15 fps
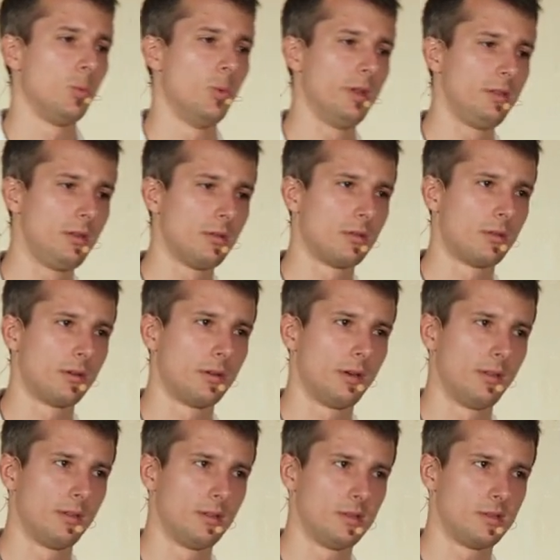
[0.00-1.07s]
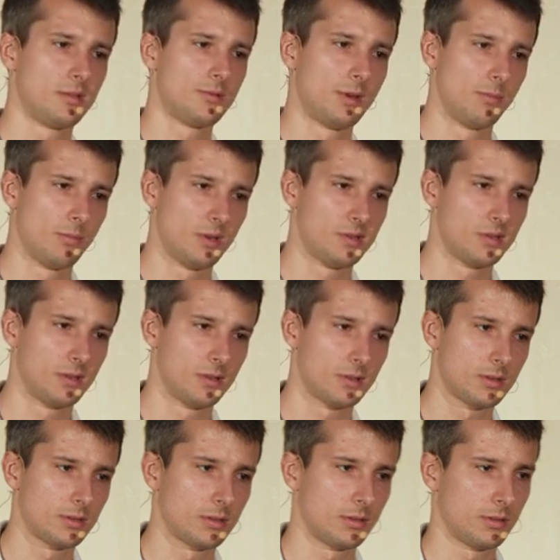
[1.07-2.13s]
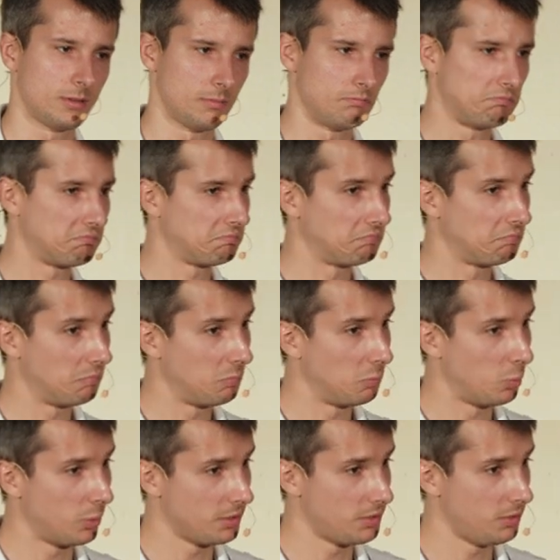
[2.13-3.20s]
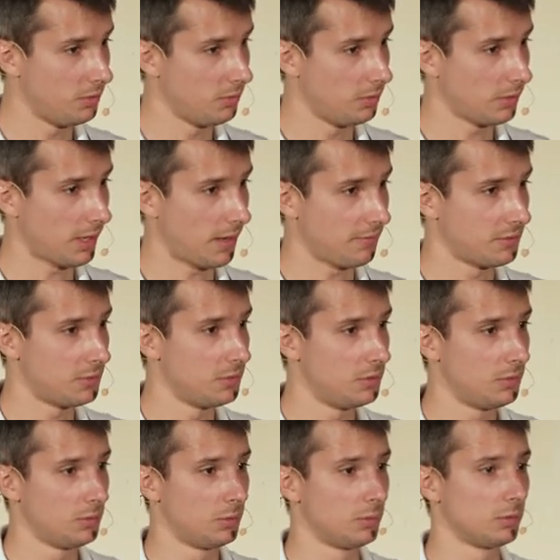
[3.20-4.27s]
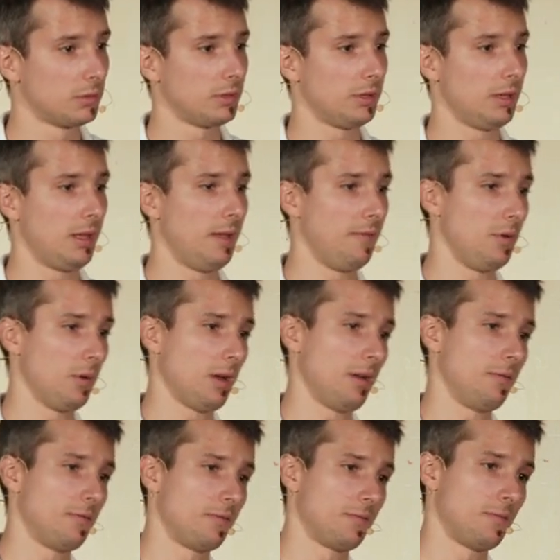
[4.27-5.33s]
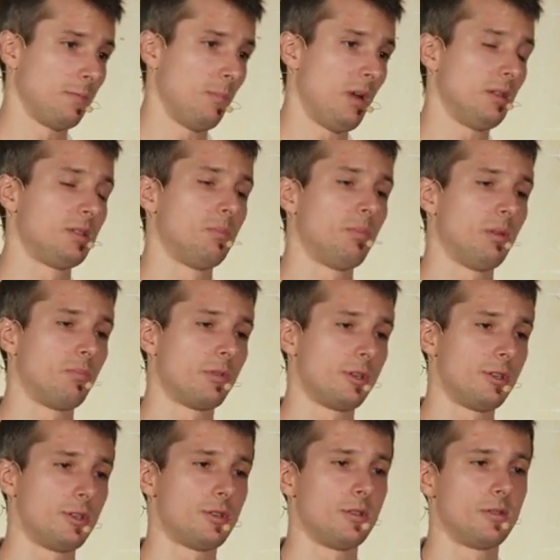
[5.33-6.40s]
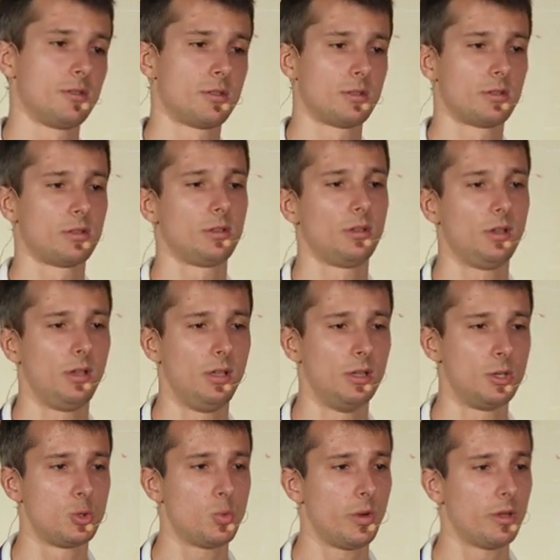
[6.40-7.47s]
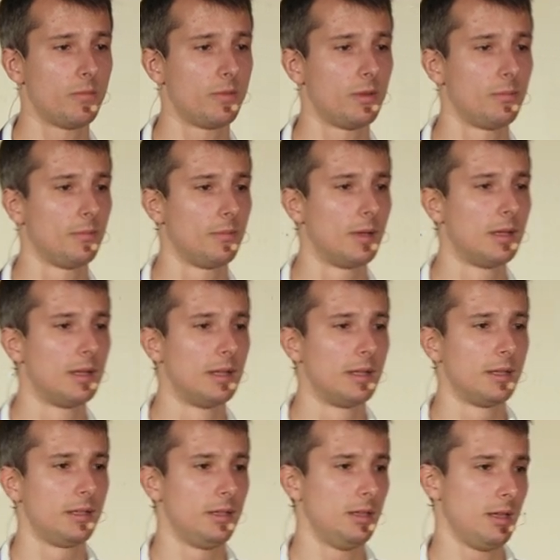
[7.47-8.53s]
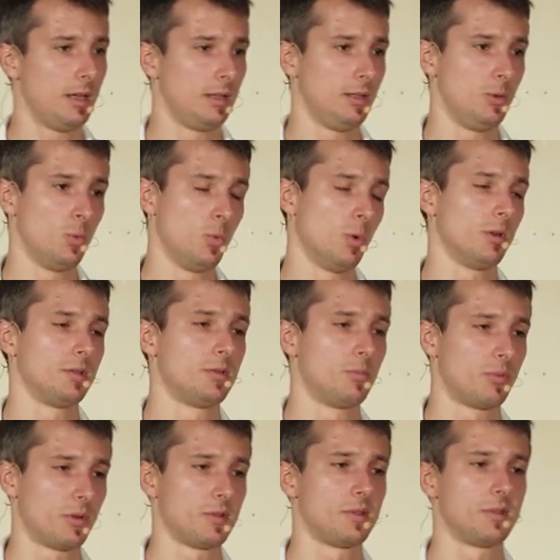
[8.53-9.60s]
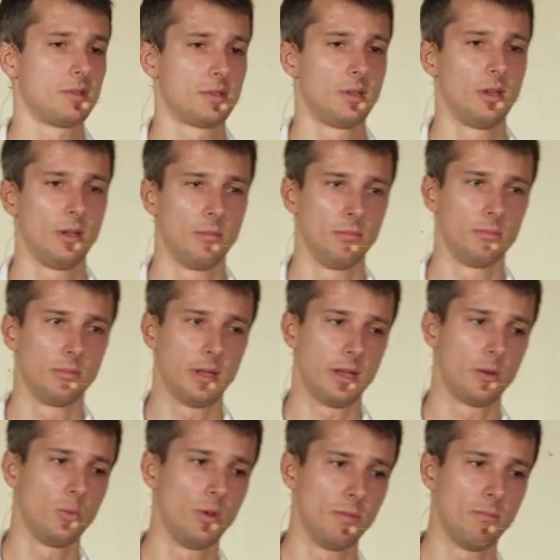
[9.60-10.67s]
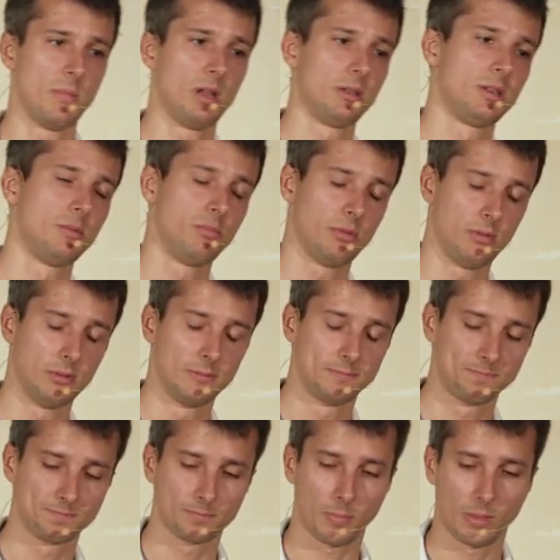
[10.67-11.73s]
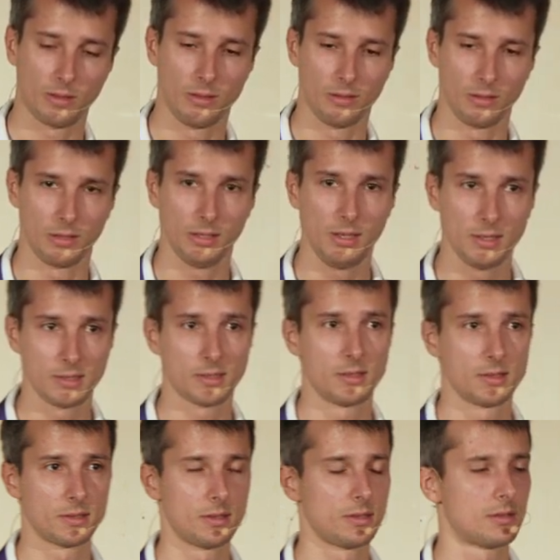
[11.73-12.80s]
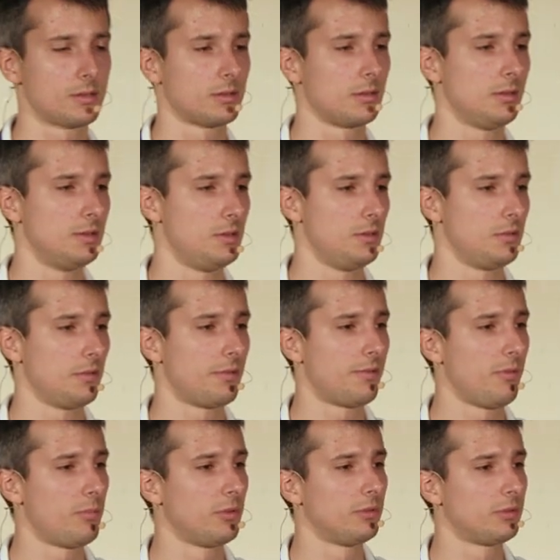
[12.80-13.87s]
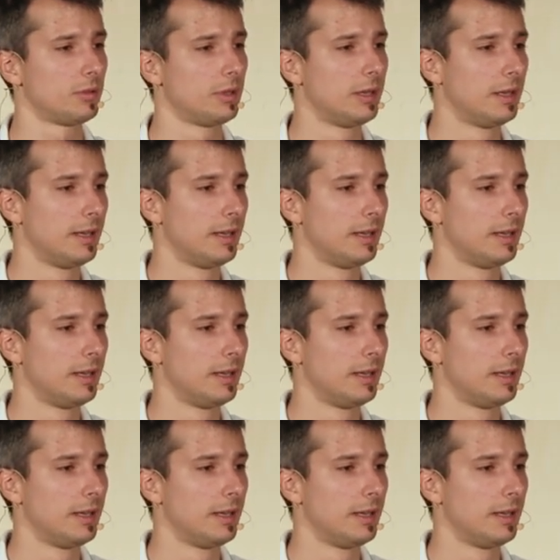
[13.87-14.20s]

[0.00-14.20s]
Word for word: When you're in the stream business, uh, what you have to do, if you have multiple partitions in each one of them, and you want to process them like with multiple uh, instances due to throughput,